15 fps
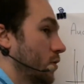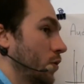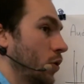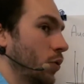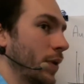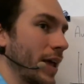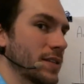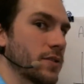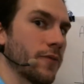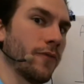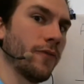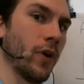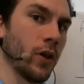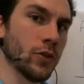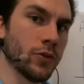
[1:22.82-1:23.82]
known as the
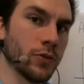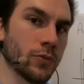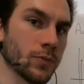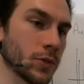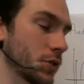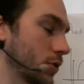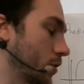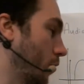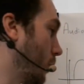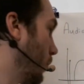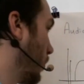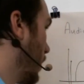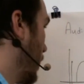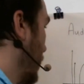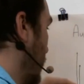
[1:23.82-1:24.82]
volume.
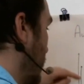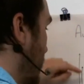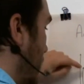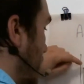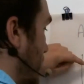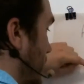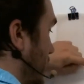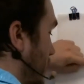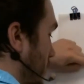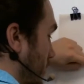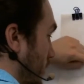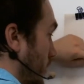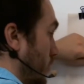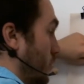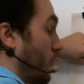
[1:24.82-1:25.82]
So this is
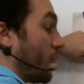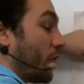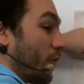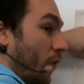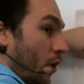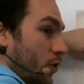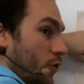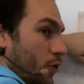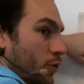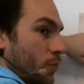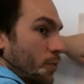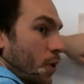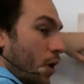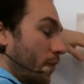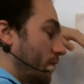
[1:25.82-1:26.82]
the
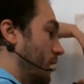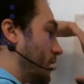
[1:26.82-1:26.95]
volume of the